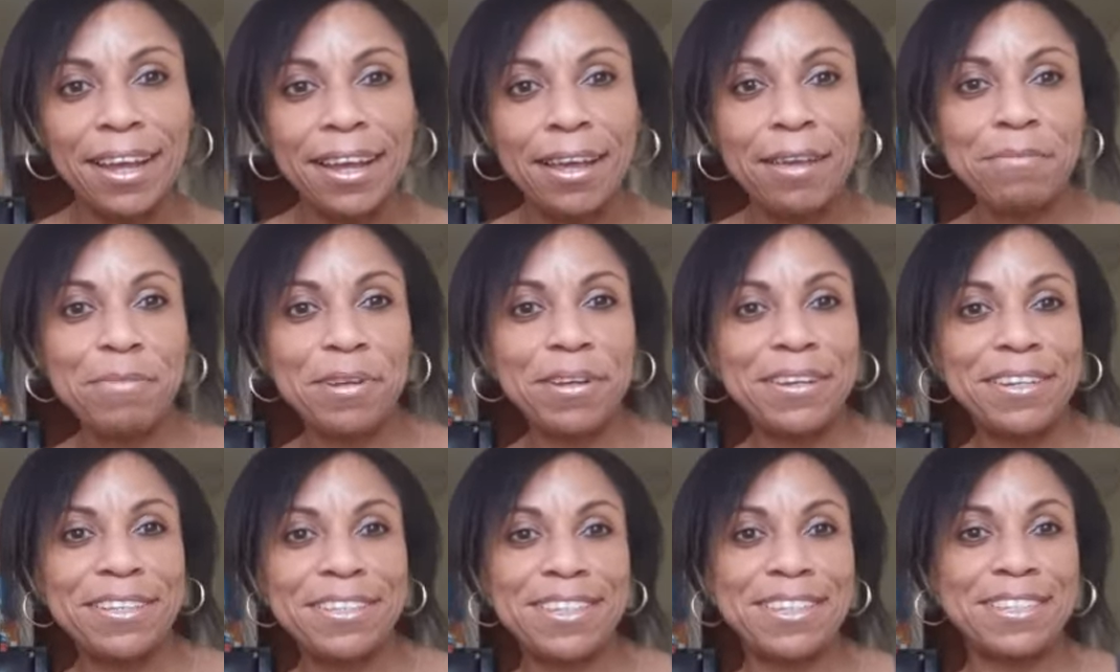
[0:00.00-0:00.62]

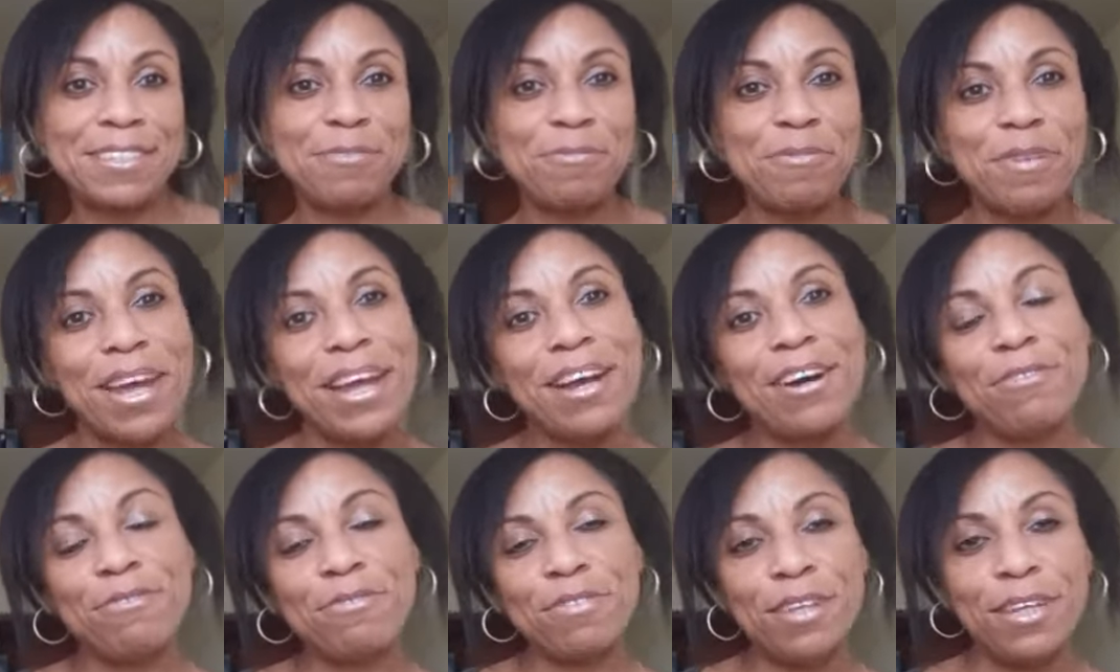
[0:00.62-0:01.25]
Because it's a way
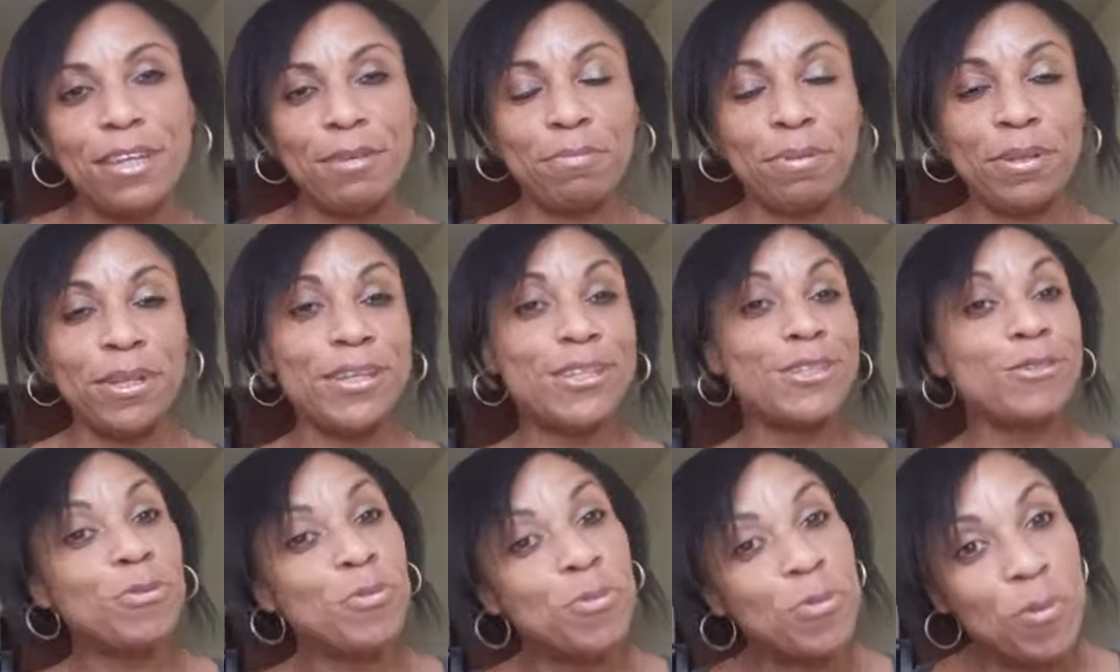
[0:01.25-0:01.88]
of keeping
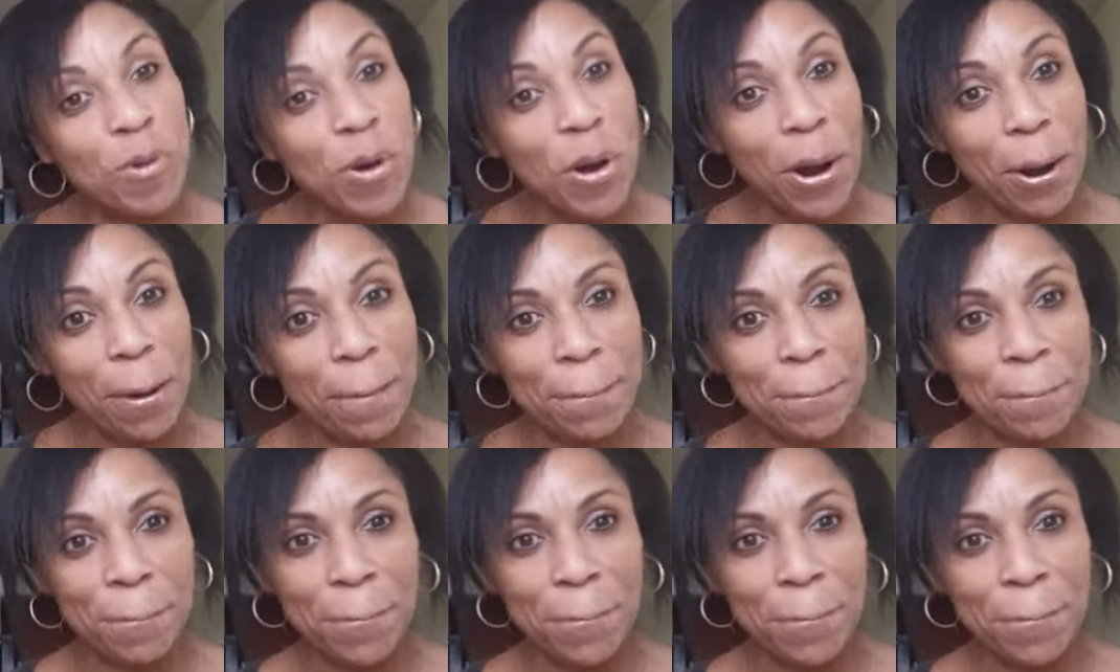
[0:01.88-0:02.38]
us warm.